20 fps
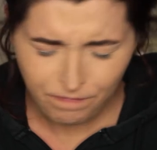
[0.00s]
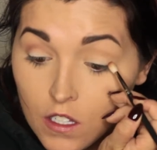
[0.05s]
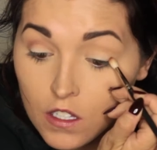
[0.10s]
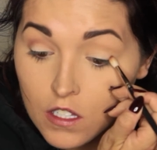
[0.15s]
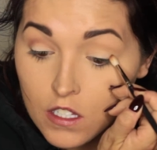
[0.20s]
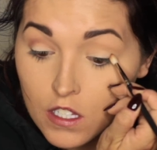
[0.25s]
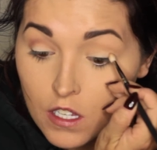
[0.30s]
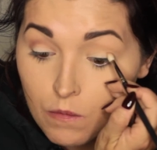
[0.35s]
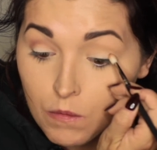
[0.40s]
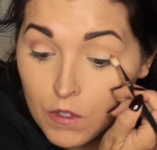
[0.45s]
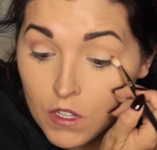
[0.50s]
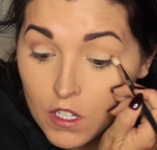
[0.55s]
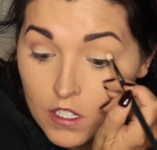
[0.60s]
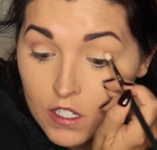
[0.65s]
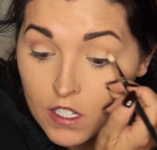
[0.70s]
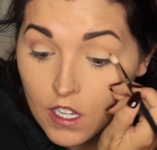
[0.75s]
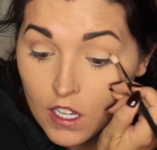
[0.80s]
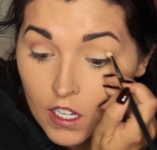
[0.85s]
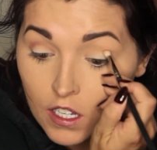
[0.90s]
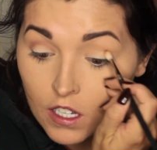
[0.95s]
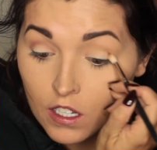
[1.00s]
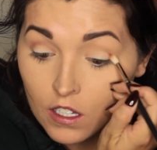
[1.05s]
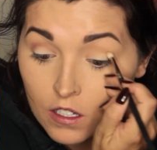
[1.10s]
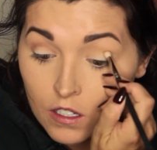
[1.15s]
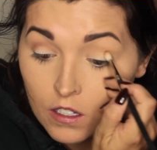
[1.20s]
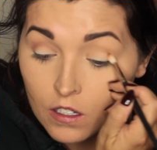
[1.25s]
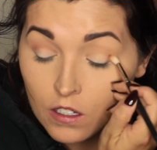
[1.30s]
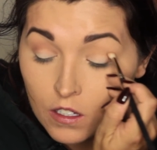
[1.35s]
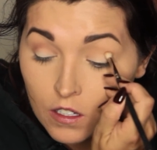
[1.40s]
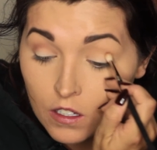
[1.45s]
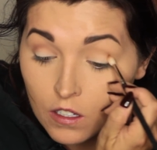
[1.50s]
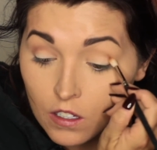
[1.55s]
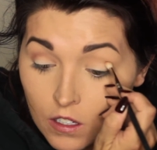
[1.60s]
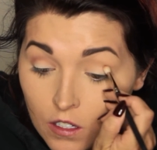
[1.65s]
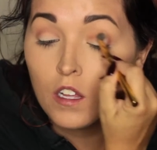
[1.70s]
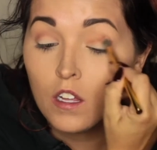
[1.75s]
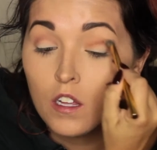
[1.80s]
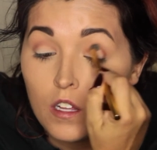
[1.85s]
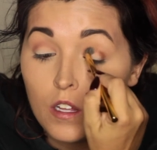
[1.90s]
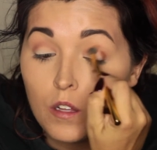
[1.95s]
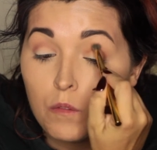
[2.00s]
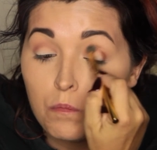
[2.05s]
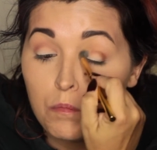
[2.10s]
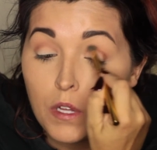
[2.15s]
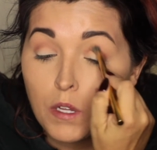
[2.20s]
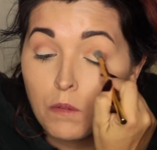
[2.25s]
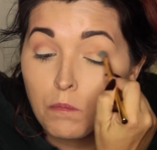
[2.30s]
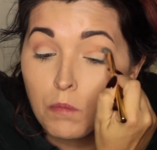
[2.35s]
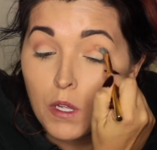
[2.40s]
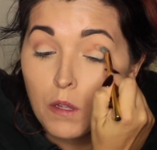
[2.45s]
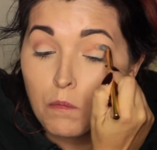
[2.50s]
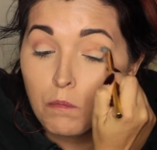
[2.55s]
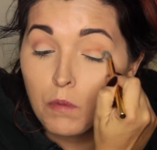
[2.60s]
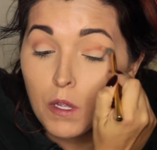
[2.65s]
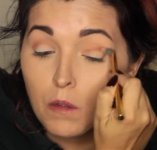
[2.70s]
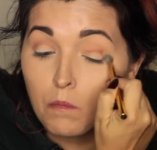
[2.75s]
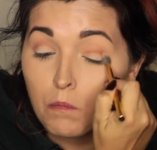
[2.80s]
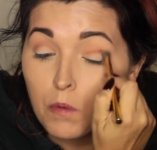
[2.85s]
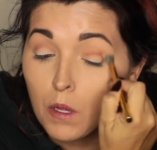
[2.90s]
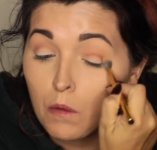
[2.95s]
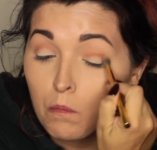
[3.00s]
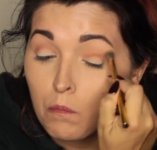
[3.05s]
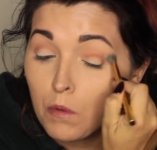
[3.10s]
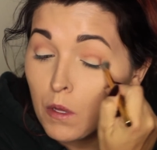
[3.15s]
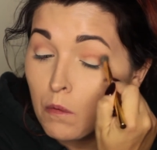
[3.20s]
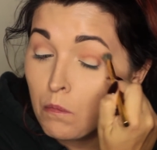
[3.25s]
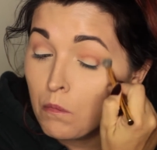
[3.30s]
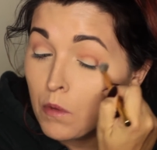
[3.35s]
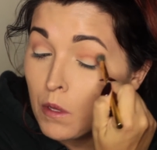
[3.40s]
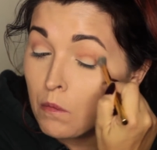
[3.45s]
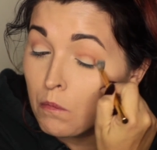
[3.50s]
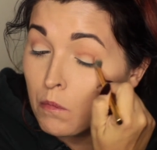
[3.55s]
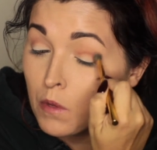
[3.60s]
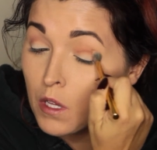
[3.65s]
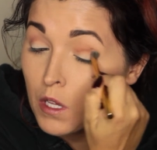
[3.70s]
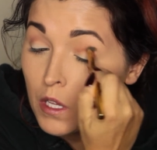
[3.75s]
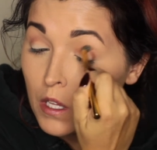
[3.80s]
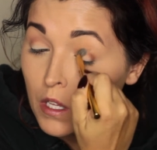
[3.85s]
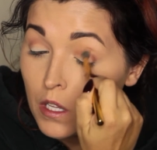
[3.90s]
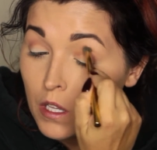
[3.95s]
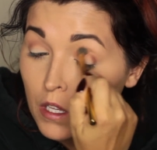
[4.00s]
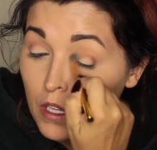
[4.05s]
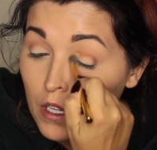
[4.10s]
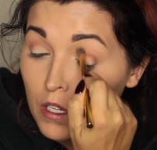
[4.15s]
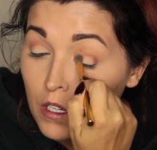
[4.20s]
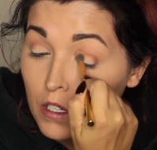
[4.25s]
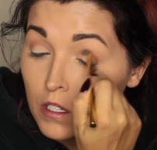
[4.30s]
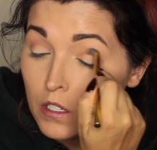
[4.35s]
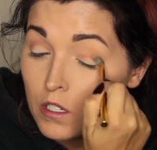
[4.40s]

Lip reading: Same with this eye. Blend, blend, blend, blend, blend, blend, blend.